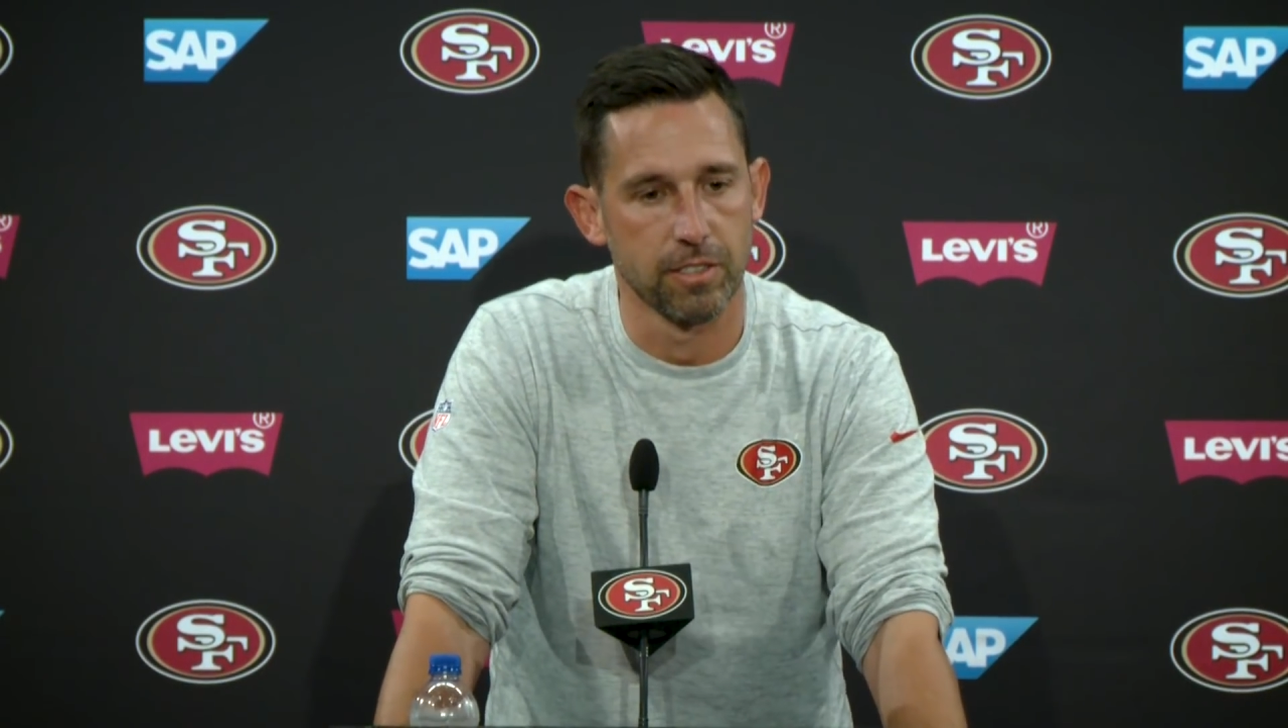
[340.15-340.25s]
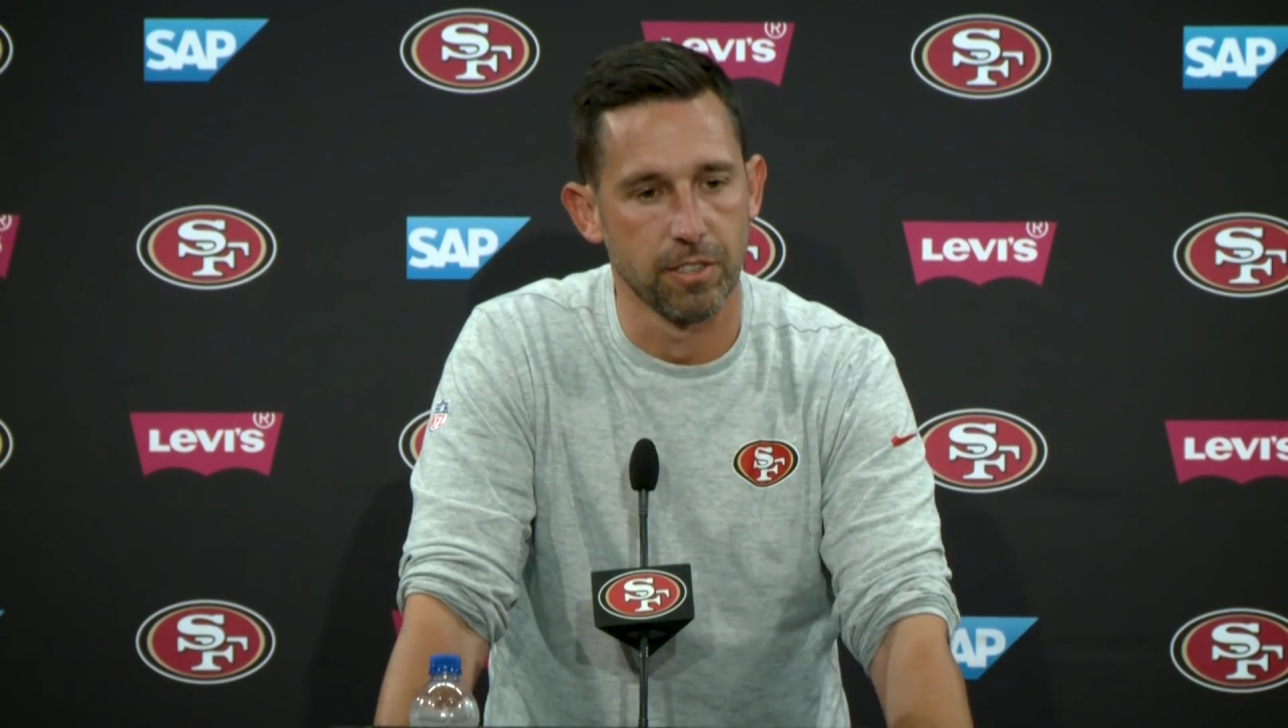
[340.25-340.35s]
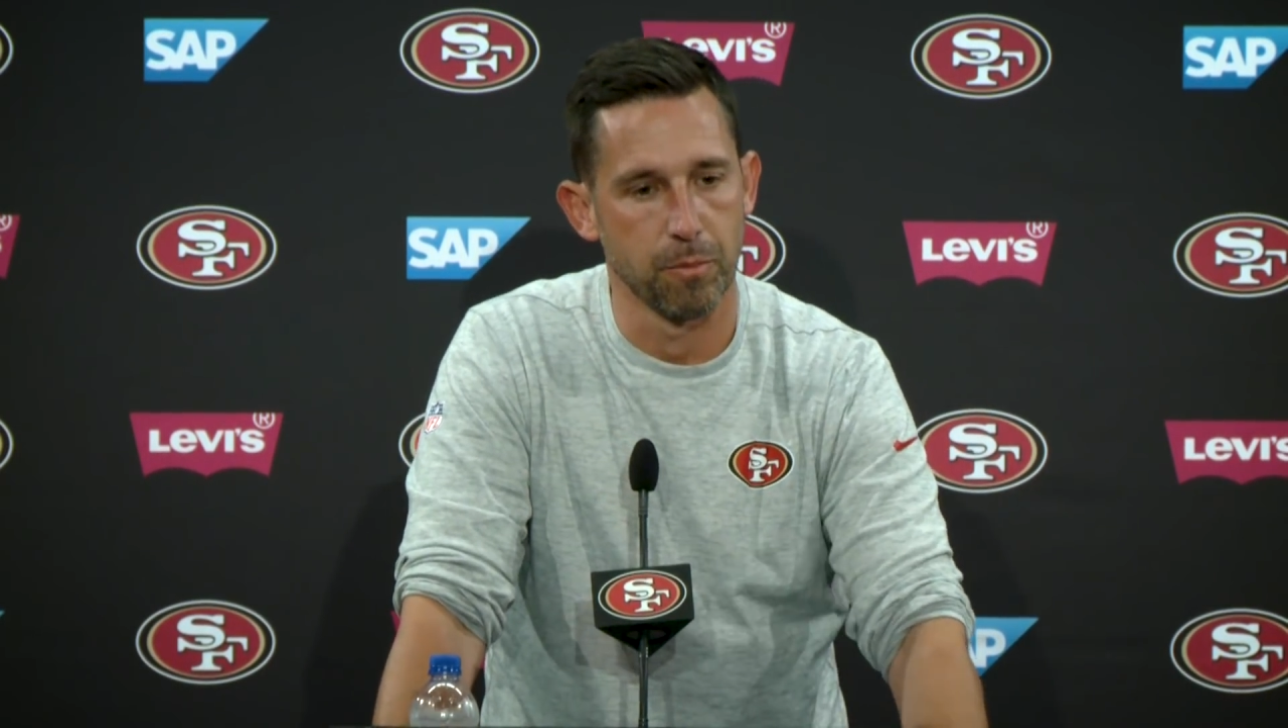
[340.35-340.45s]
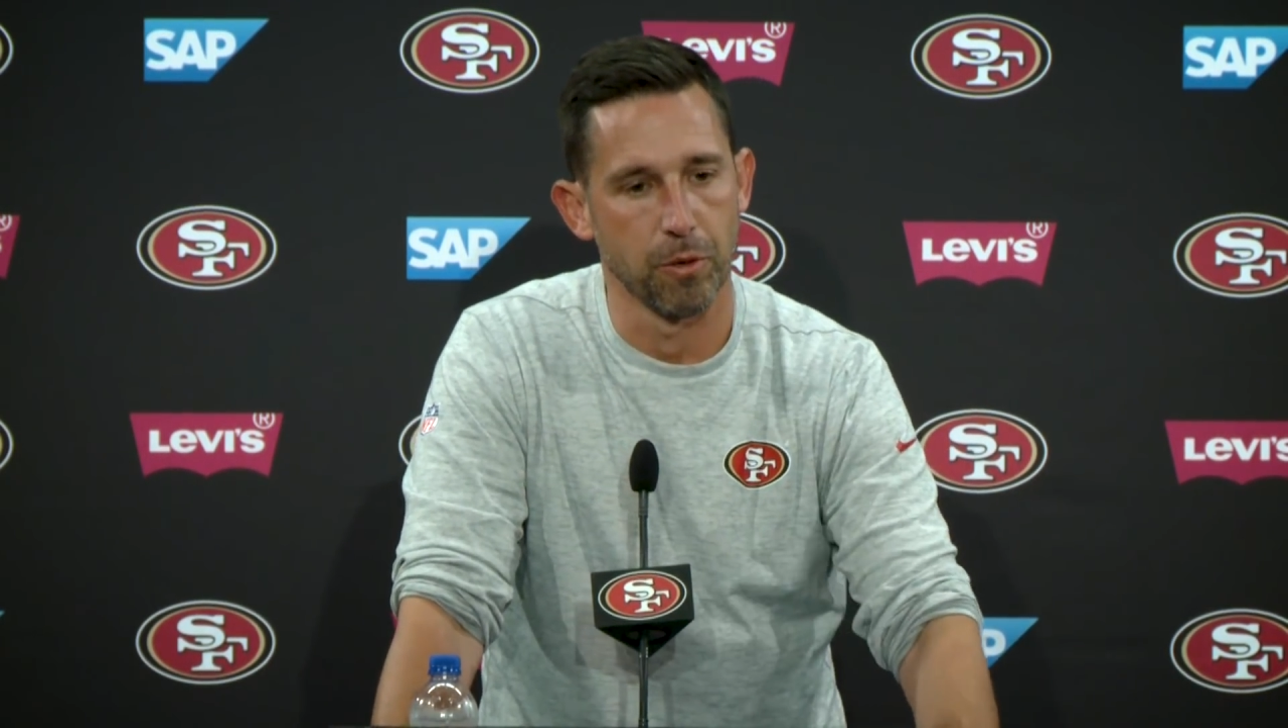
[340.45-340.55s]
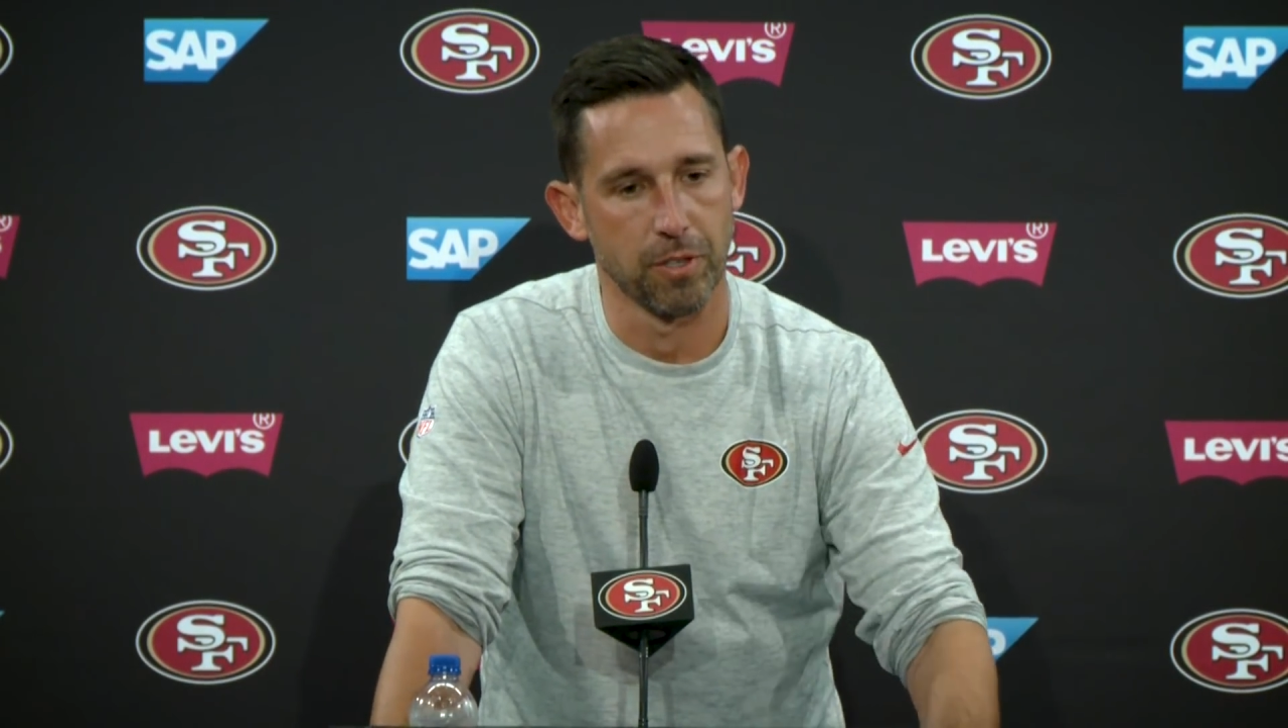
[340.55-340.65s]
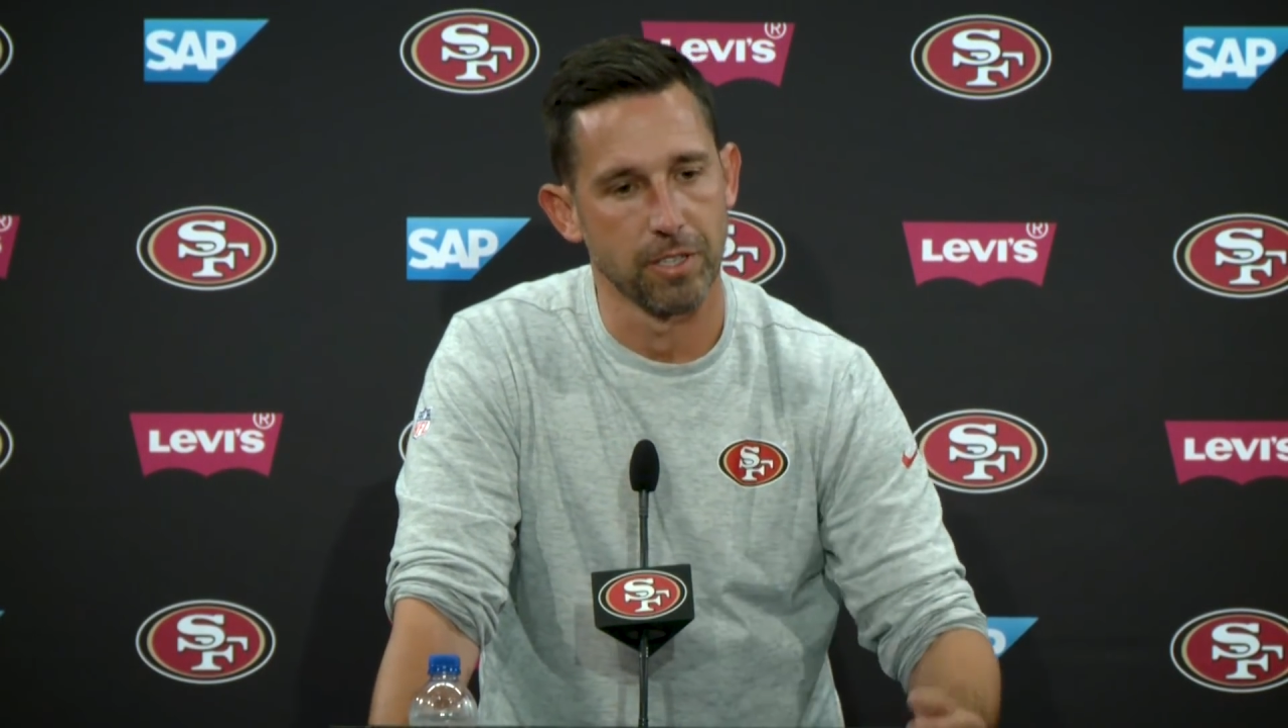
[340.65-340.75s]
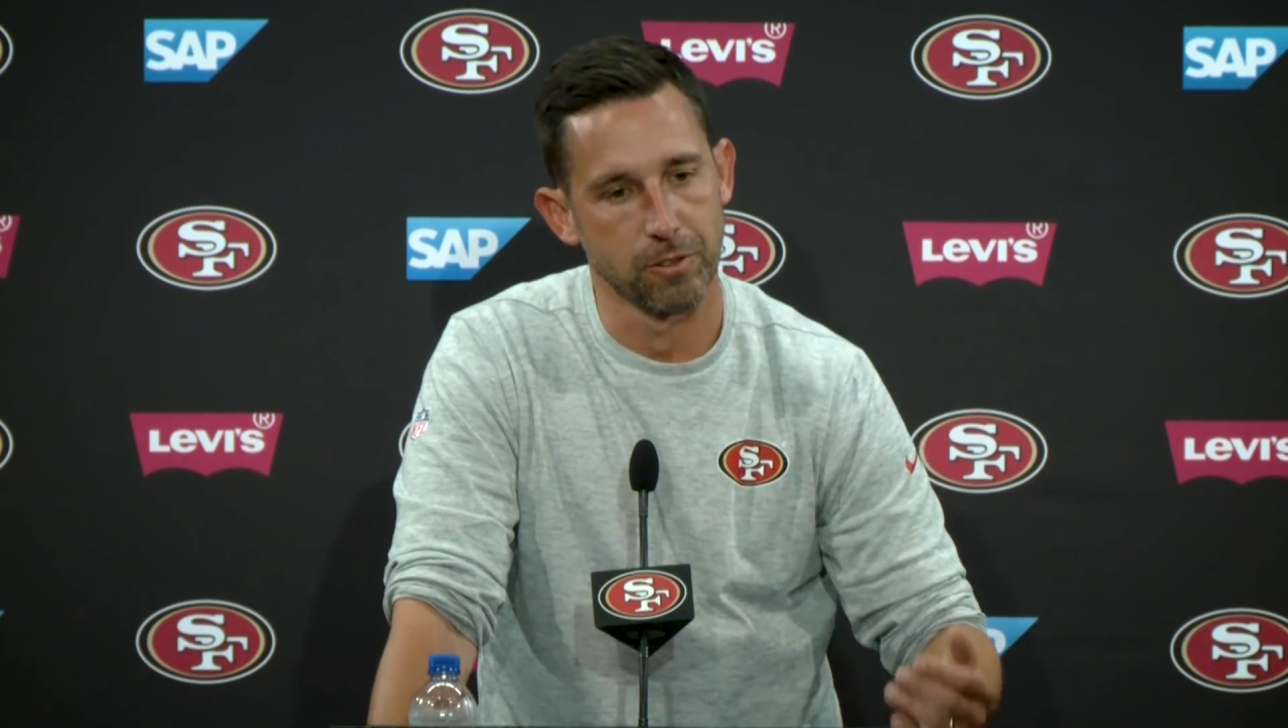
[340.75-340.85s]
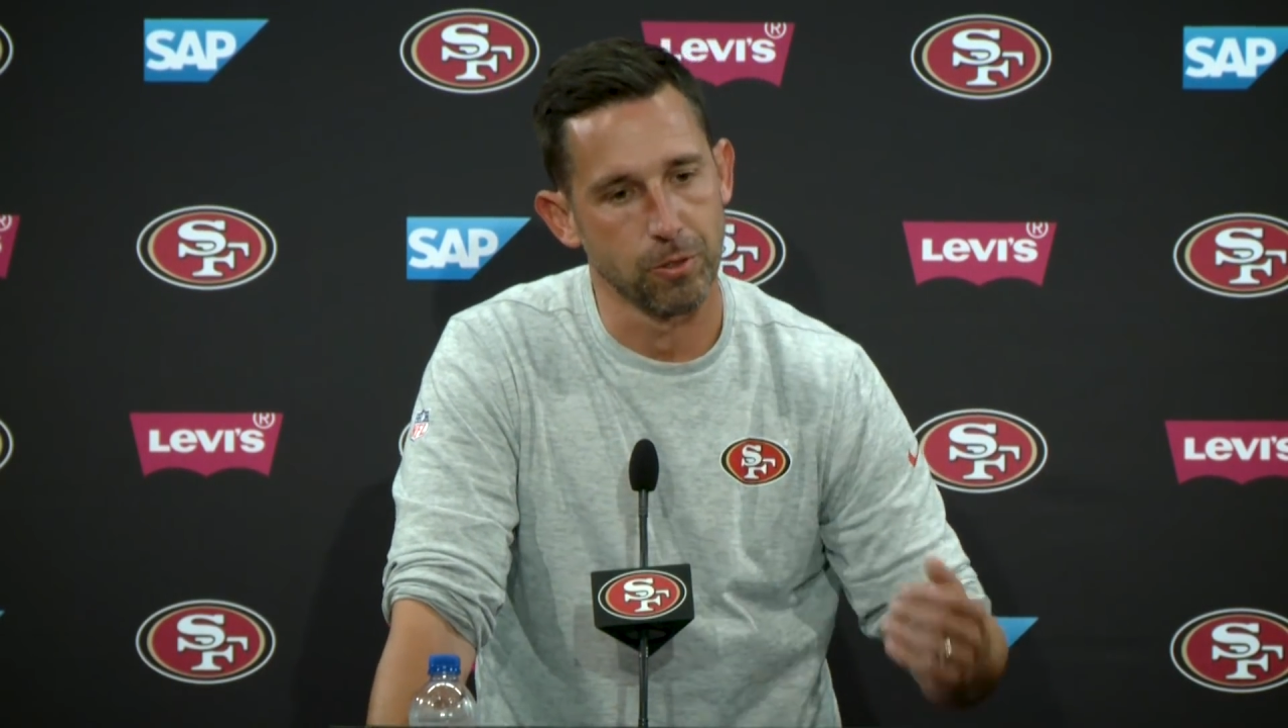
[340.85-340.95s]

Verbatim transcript: You know, they both had